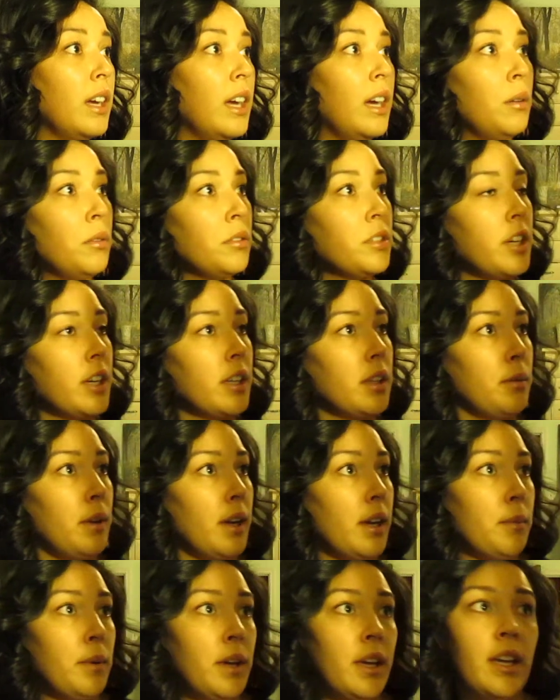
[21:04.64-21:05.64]
I will check the
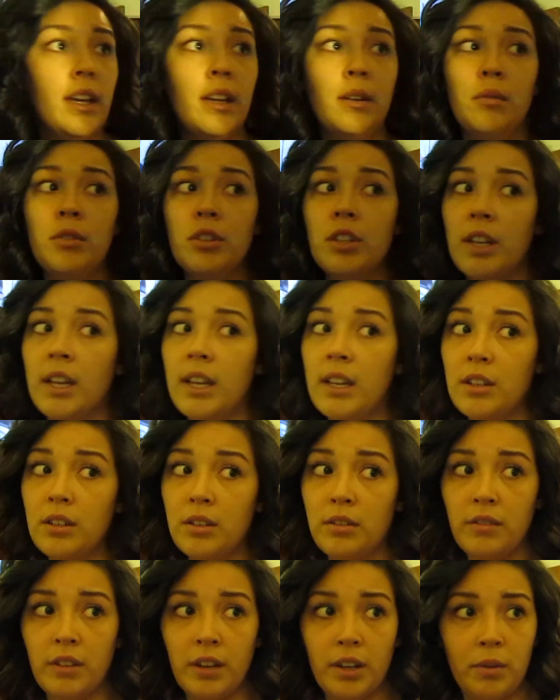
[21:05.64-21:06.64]
back of my head, which I can't
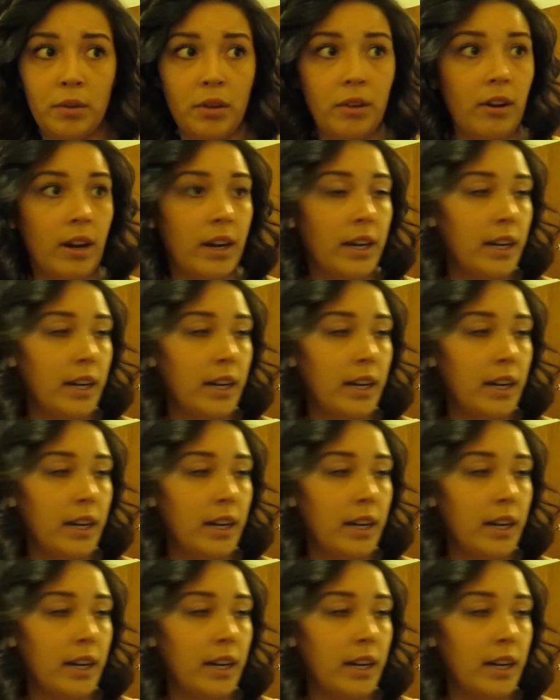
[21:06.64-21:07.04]
do very well right